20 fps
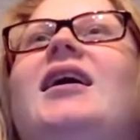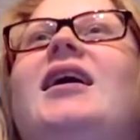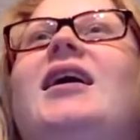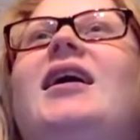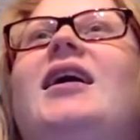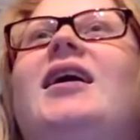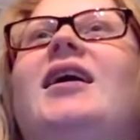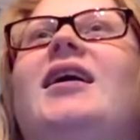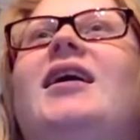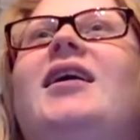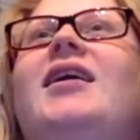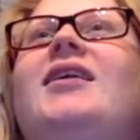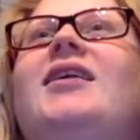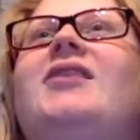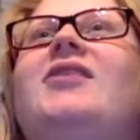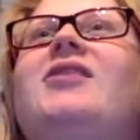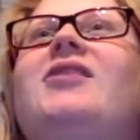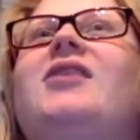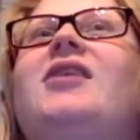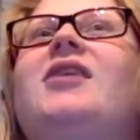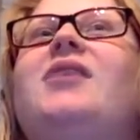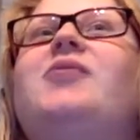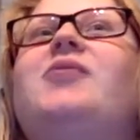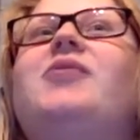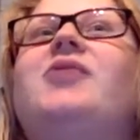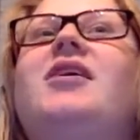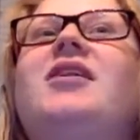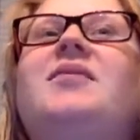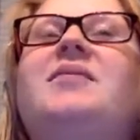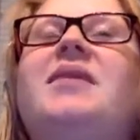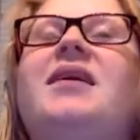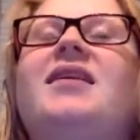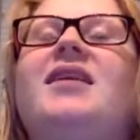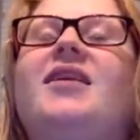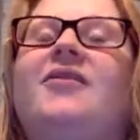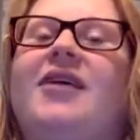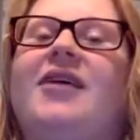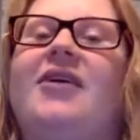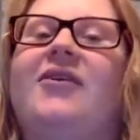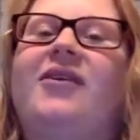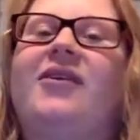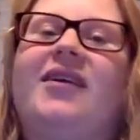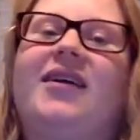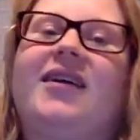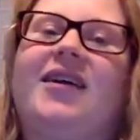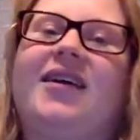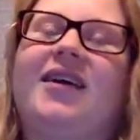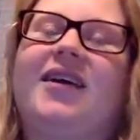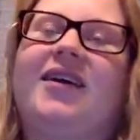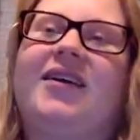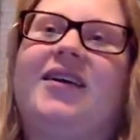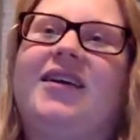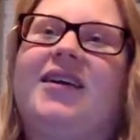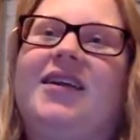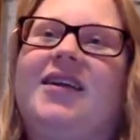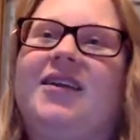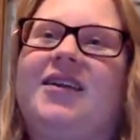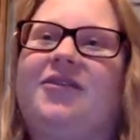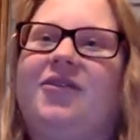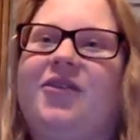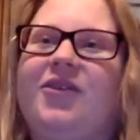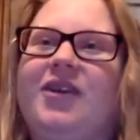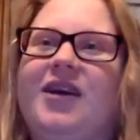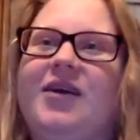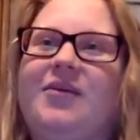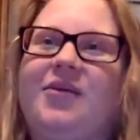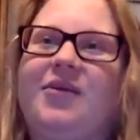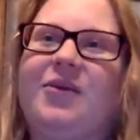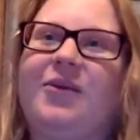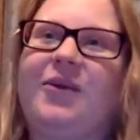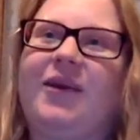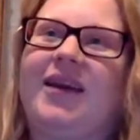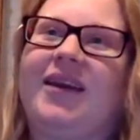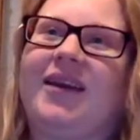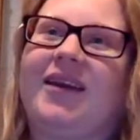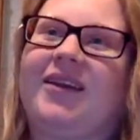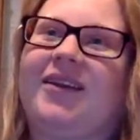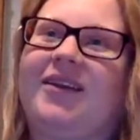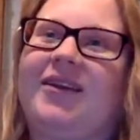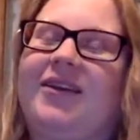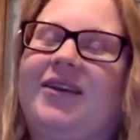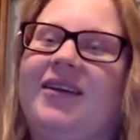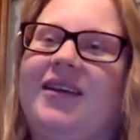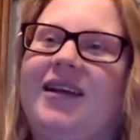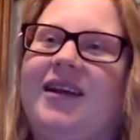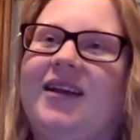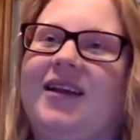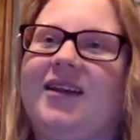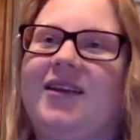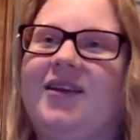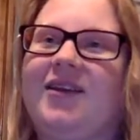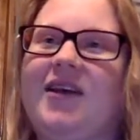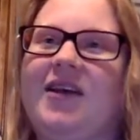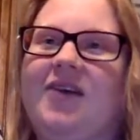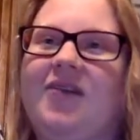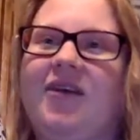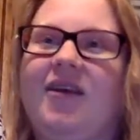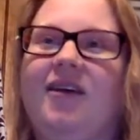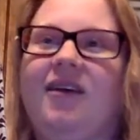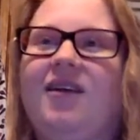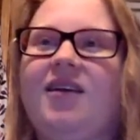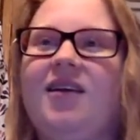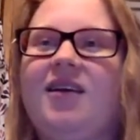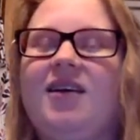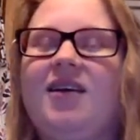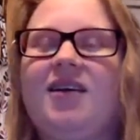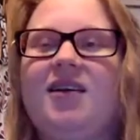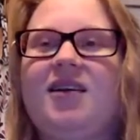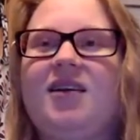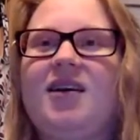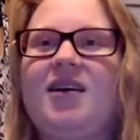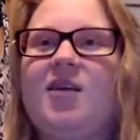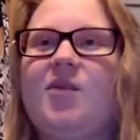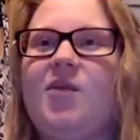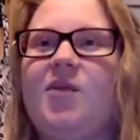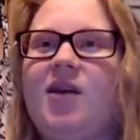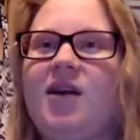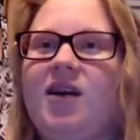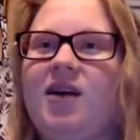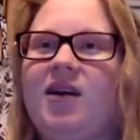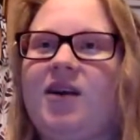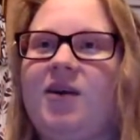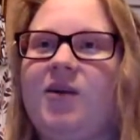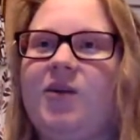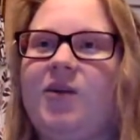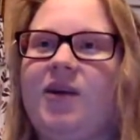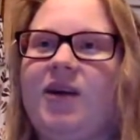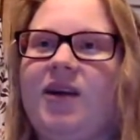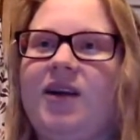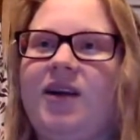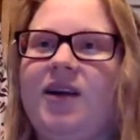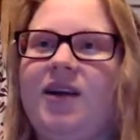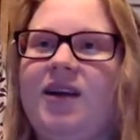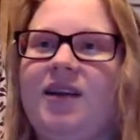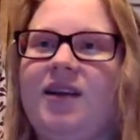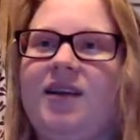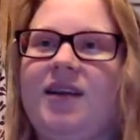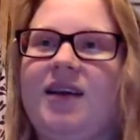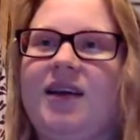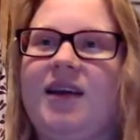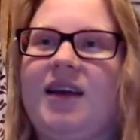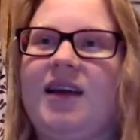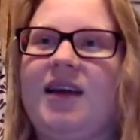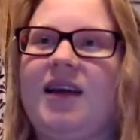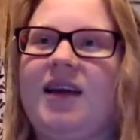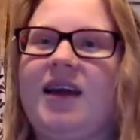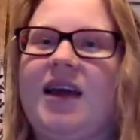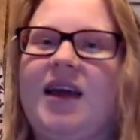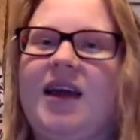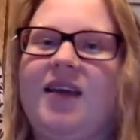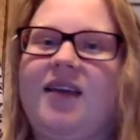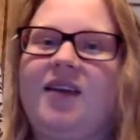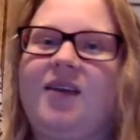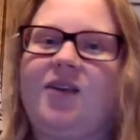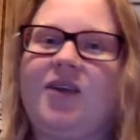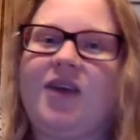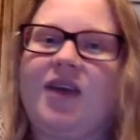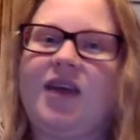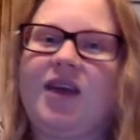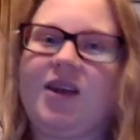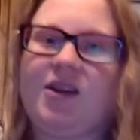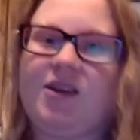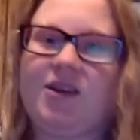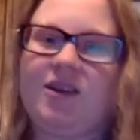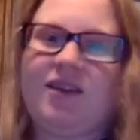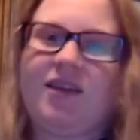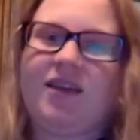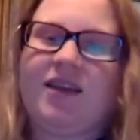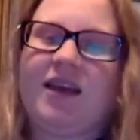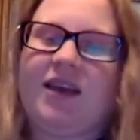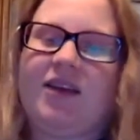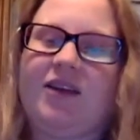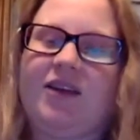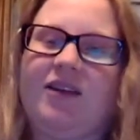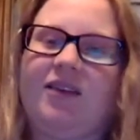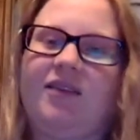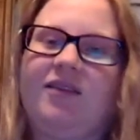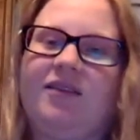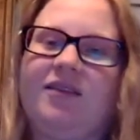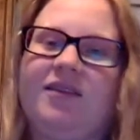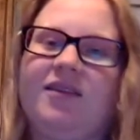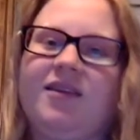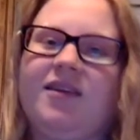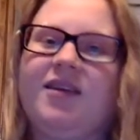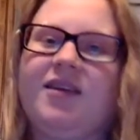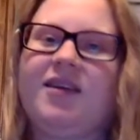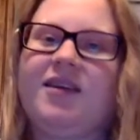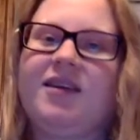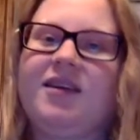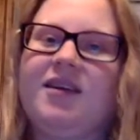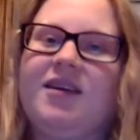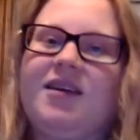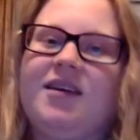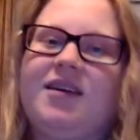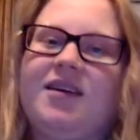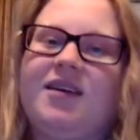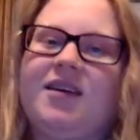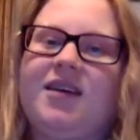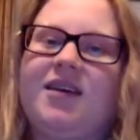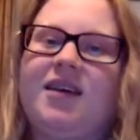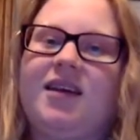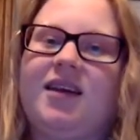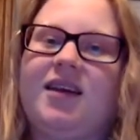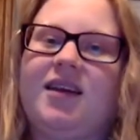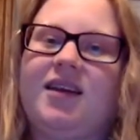I keep stressing myself out at least a few times a week. And so it's nice to have a partner where it's like, hey, it's okay. Let's just sit down and